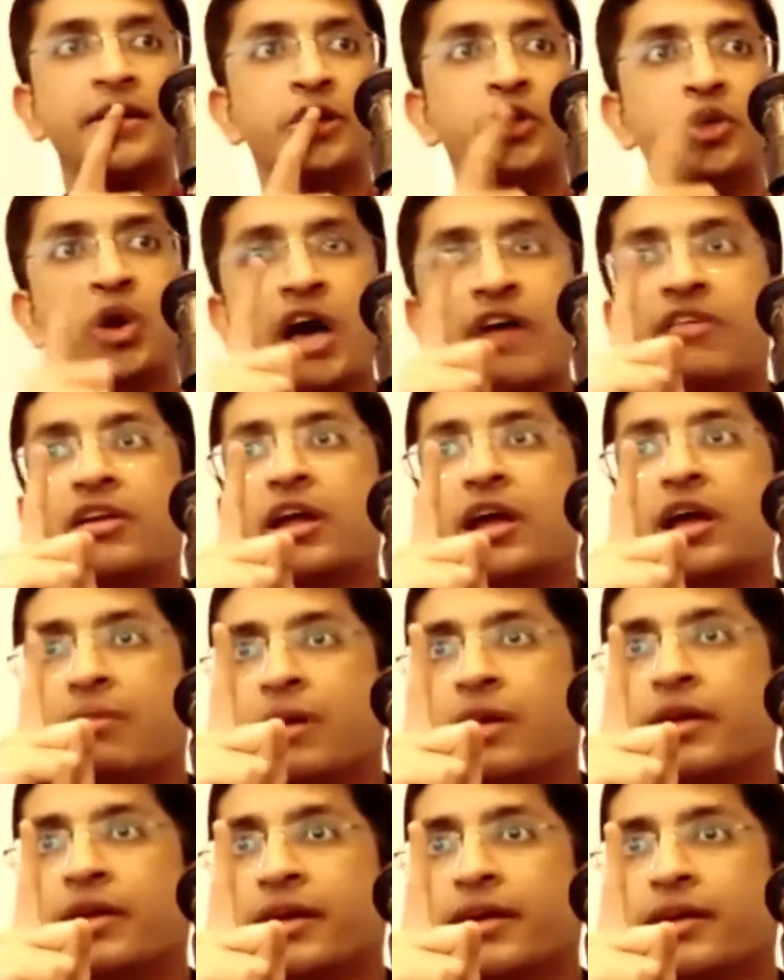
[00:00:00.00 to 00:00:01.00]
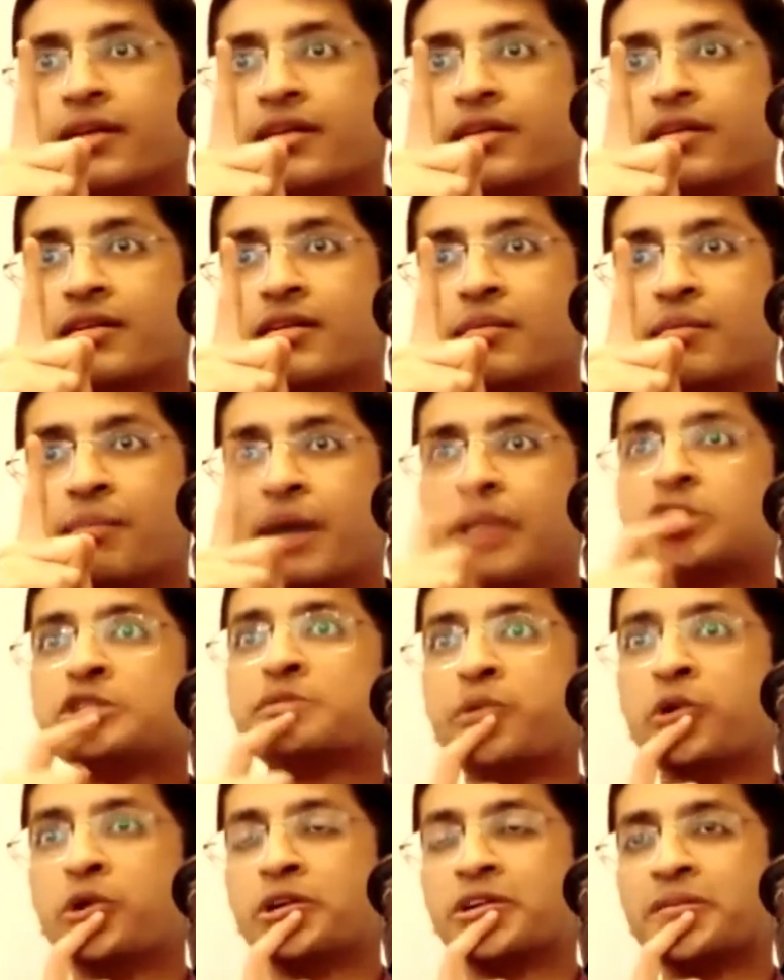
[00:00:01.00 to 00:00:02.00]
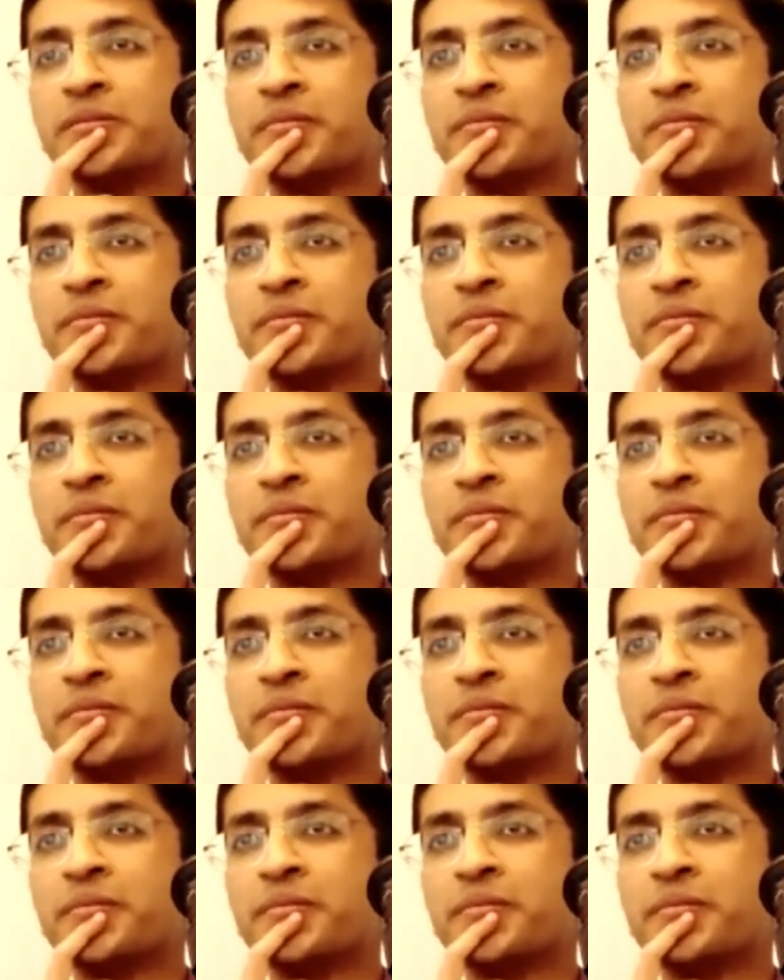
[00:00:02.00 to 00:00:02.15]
you have an American passport.